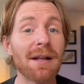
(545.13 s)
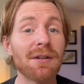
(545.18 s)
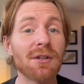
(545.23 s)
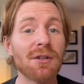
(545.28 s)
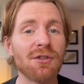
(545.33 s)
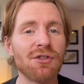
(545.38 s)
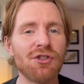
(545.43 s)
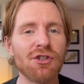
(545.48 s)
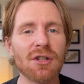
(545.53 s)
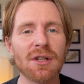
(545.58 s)

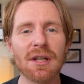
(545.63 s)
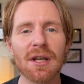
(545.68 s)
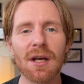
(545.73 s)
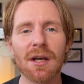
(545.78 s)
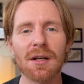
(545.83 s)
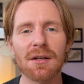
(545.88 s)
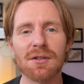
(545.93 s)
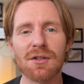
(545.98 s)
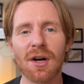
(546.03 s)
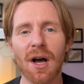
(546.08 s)

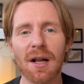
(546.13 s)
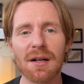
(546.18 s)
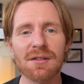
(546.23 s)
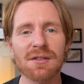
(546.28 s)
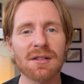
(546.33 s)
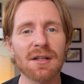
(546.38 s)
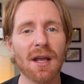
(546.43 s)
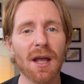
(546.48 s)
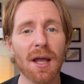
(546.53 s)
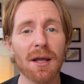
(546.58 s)

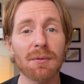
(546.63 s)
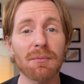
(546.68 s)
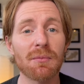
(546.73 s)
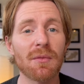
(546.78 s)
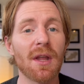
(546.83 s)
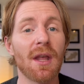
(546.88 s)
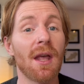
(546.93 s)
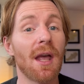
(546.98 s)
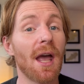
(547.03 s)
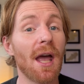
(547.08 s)
@genia.ca,
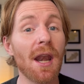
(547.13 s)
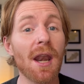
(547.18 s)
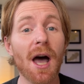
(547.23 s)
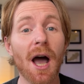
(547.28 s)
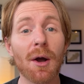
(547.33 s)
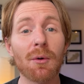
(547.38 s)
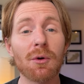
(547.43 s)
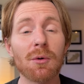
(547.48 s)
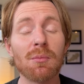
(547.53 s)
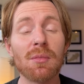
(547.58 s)
and
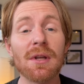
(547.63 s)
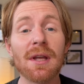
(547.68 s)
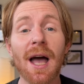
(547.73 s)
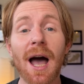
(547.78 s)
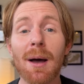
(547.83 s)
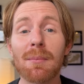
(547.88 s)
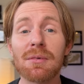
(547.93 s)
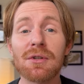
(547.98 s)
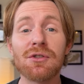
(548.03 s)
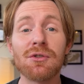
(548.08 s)
I would be
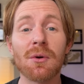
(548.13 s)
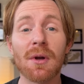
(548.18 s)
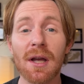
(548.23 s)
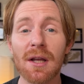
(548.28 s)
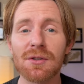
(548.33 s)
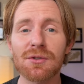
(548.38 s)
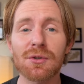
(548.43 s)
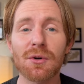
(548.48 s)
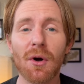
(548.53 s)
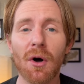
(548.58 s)
happy to
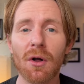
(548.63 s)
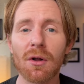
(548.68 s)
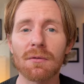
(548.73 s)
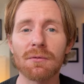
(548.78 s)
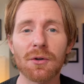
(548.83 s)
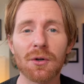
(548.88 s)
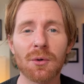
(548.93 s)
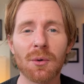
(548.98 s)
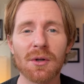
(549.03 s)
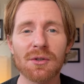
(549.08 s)
answer all of
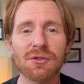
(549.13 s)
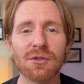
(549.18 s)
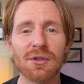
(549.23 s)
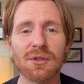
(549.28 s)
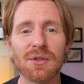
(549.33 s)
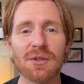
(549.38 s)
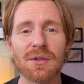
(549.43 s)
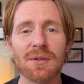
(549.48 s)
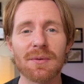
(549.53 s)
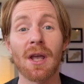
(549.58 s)
your
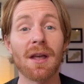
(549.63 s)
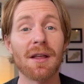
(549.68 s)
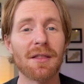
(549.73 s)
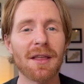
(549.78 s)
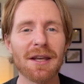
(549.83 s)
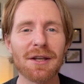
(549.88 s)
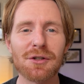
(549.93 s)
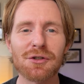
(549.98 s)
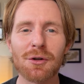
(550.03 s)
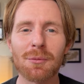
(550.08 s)
questions.
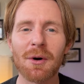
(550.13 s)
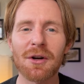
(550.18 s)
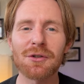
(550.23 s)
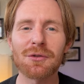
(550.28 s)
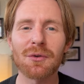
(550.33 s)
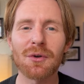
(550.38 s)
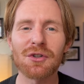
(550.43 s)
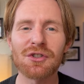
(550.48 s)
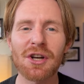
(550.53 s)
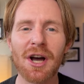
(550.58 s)
Thank you so much
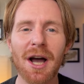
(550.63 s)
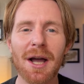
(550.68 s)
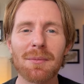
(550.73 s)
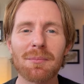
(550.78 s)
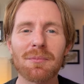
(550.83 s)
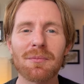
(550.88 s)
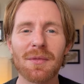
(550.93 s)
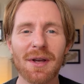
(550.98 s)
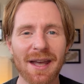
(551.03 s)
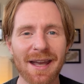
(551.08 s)
for your
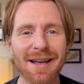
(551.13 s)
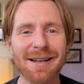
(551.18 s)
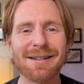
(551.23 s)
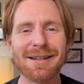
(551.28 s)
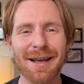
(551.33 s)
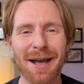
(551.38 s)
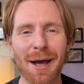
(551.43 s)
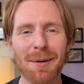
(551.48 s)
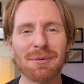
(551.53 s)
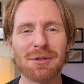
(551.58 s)
time, and
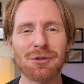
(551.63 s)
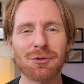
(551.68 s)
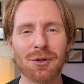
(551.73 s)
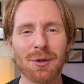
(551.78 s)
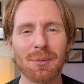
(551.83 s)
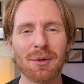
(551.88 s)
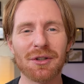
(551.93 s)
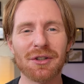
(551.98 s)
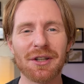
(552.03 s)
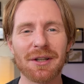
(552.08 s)
happy tree
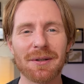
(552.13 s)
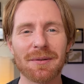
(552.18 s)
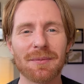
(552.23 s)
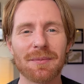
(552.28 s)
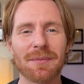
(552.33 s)
building.